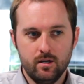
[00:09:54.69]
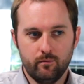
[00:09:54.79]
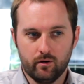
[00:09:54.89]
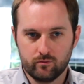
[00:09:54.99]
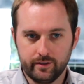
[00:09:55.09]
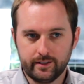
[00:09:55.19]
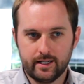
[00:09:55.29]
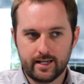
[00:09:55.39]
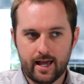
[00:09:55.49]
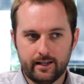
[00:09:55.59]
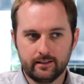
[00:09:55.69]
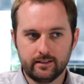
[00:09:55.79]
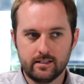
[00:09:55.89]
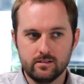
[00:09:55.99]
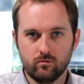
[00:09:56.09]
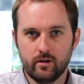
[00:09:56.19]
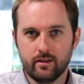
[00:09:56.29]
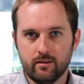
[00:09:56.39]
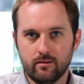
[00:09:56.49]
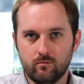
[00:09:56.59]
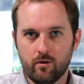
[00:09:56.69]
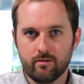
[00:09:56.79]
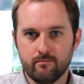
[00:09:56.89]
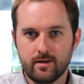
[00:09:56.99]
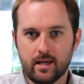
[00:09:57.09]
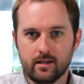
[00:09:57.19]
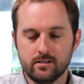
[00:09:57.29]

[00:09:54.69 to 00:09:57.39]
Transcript: But really, again, it leads with me.